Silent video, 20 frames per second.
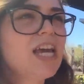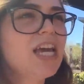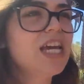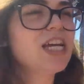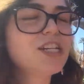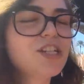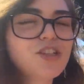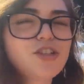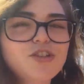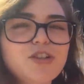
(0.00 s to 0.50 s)

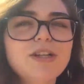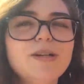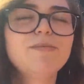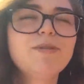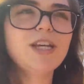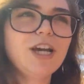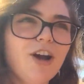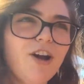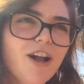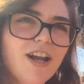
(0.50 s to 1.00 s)

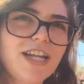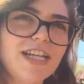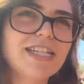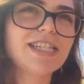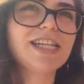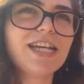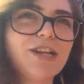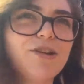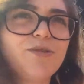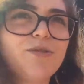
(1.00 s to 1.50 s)
extremely
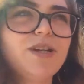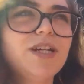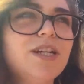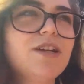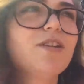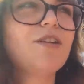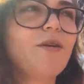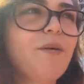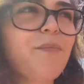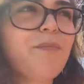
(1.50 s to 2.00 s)
honest and
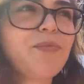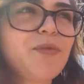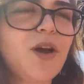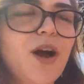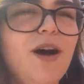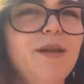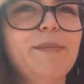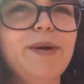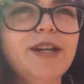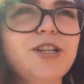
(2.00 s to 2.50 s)
real
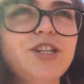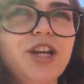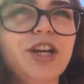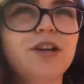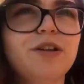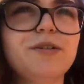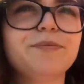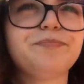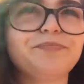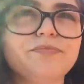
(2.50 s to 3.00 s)
on my
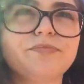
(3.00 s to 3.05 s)
channel.